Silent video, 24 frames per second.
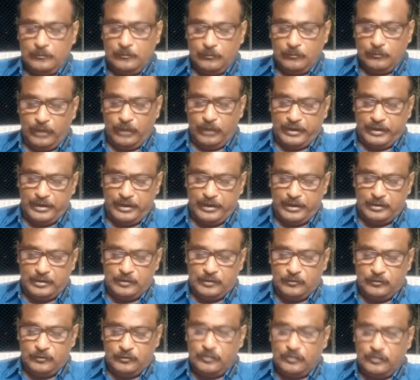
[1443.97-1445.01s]
But
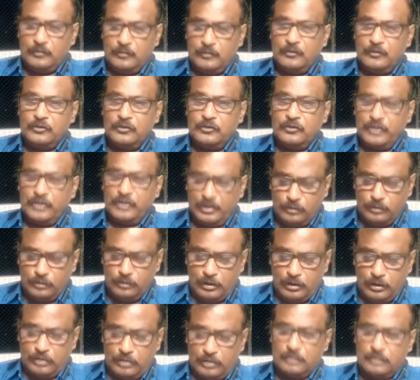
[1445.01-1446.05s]
in Hindu
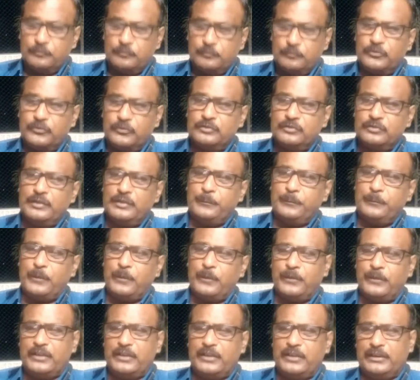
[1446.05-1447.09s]
law, the
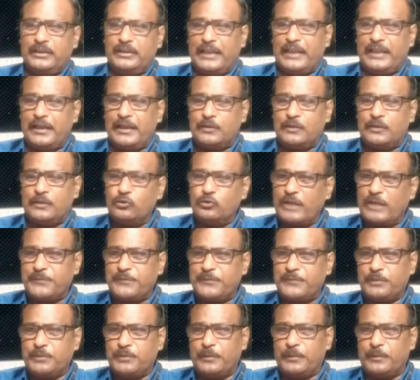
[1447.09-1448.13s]
property, there are two
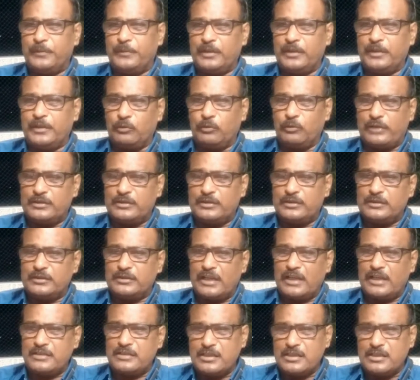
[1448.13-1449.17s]
types of property. One is
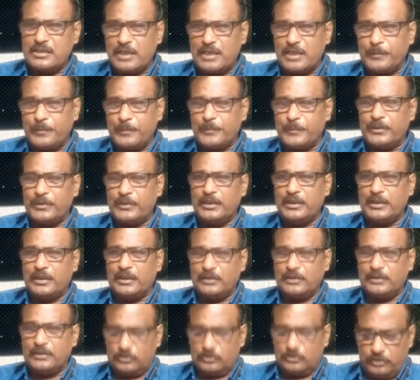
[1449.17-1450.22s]
ancestral property and
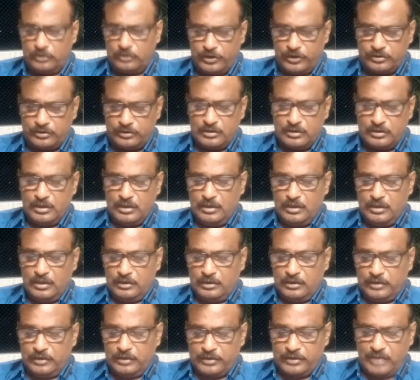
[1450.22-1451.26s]
the other is
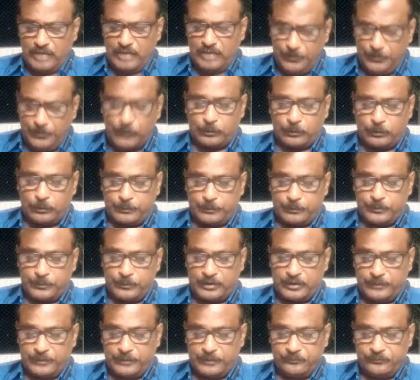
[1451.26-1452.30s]
the self-acquired property.
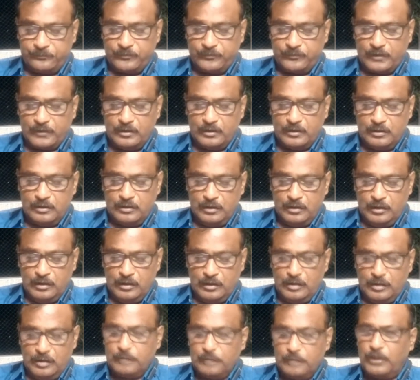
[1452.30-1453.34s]

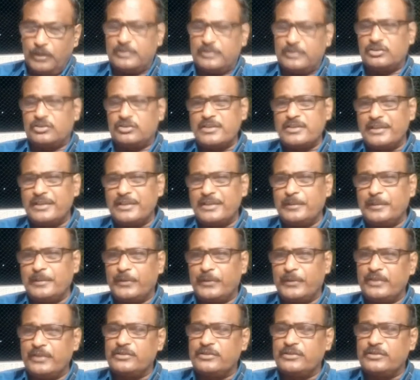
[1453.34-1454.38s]
But such a
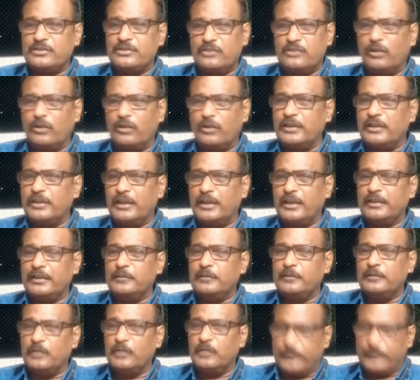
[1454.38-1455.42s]
difference is not there
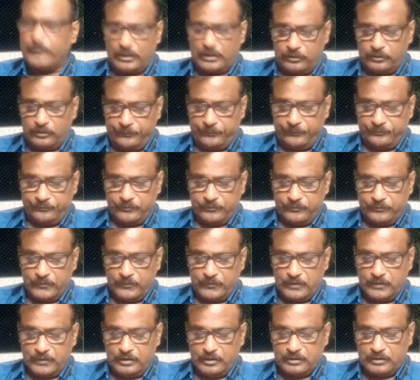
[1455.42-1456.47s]
in Mohammedan law.
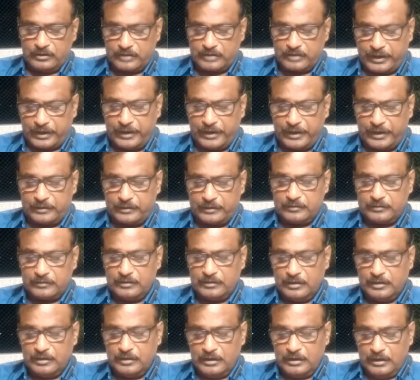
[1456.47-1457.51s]
Second,
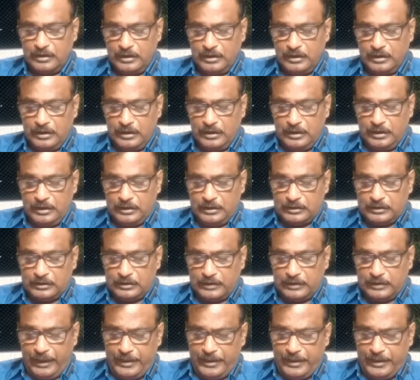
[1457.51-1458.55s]

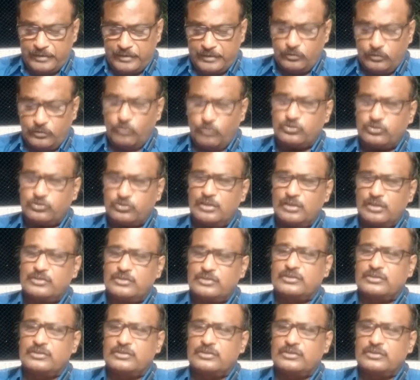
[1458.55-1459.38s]
there is no such